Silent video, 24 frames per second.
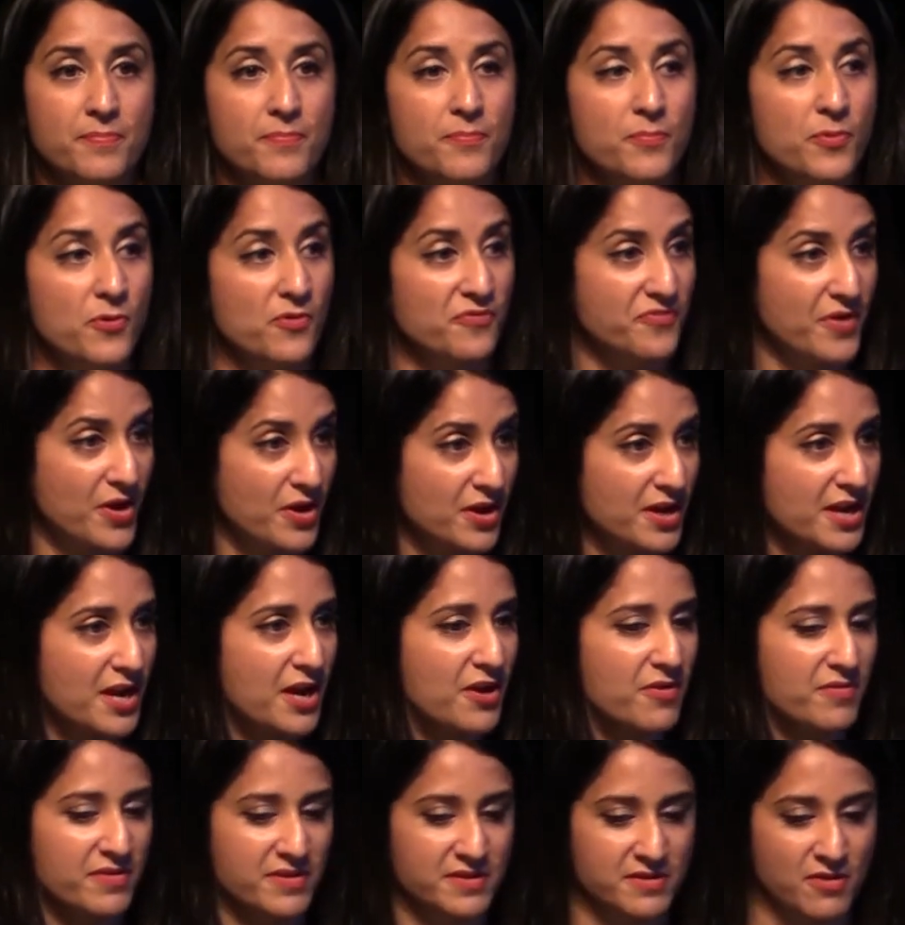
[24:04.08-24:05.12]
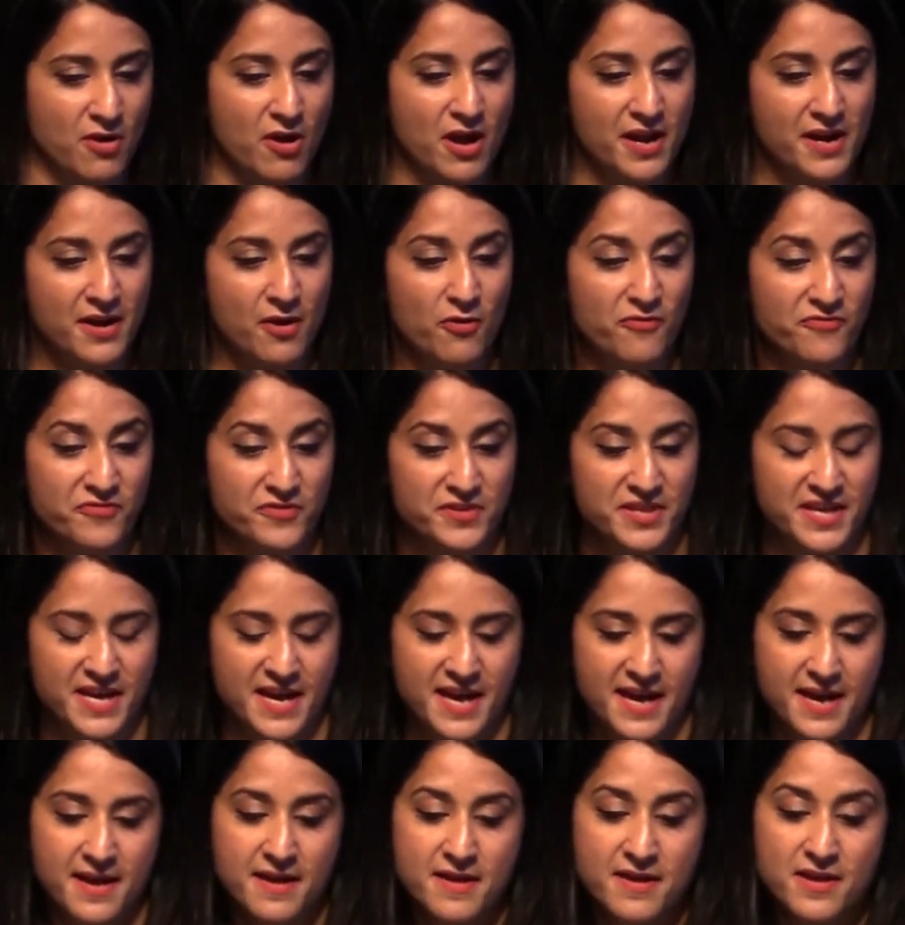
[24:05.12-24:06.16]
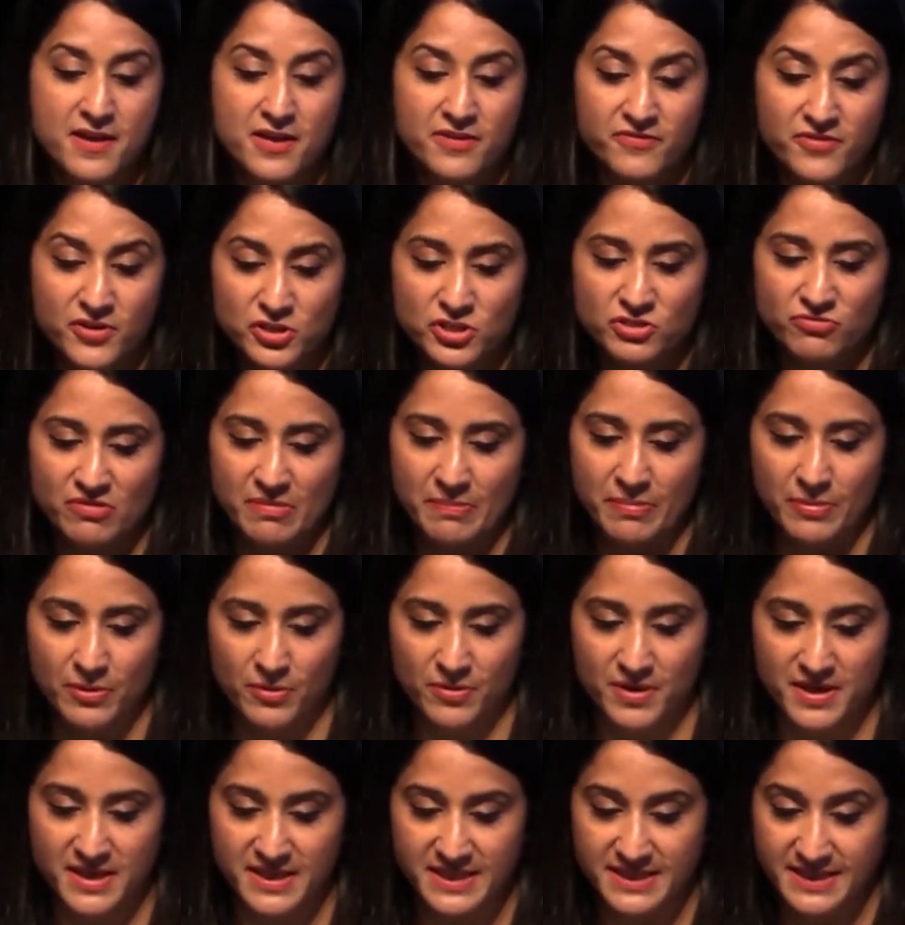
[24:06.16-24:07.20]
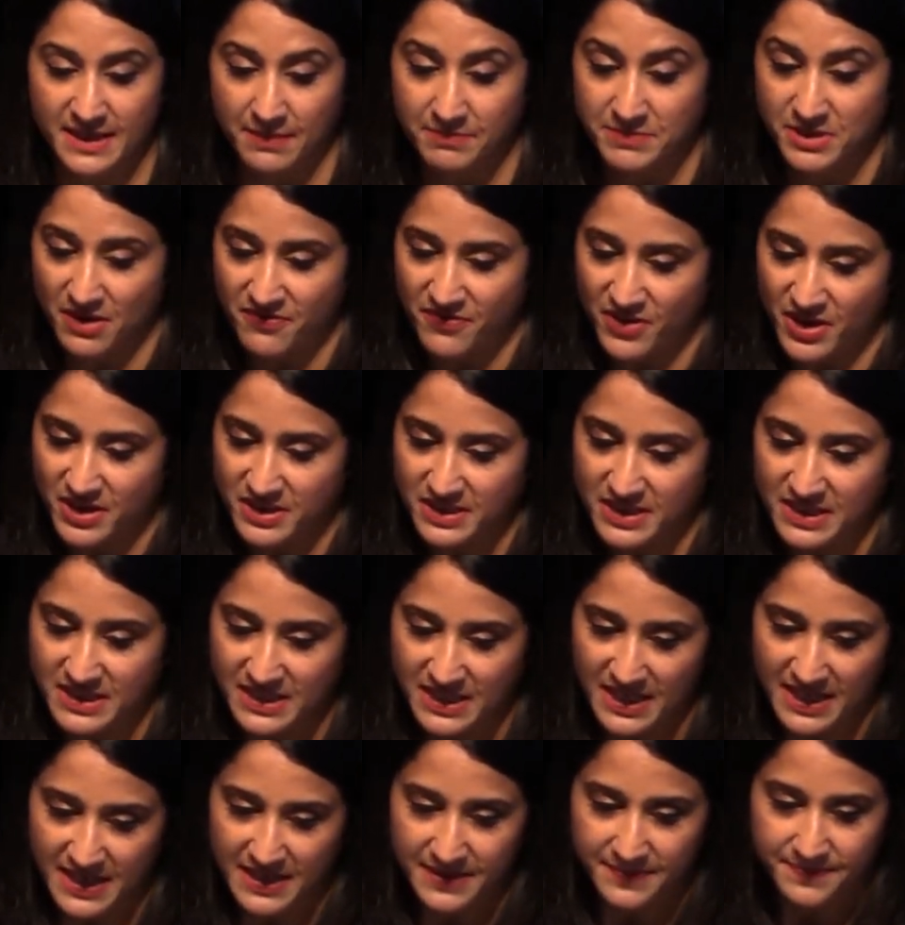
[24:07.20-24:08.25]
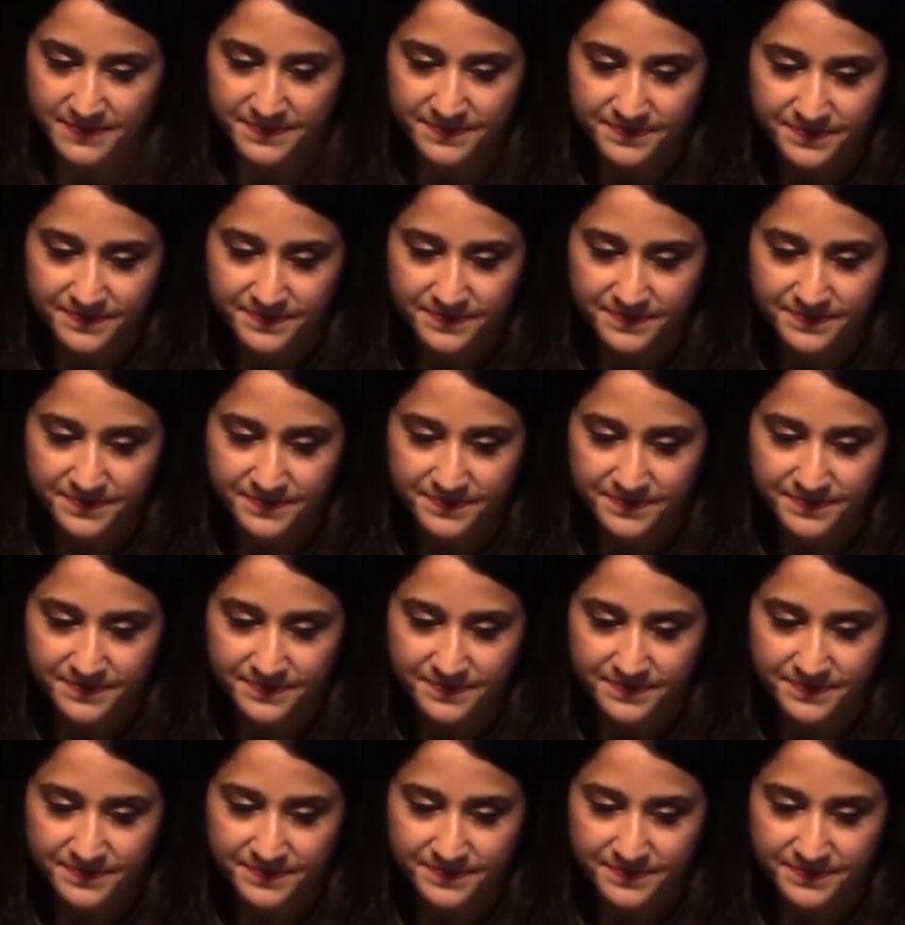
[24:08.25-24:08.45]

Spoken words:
portfolio and offer their future employees some diversity.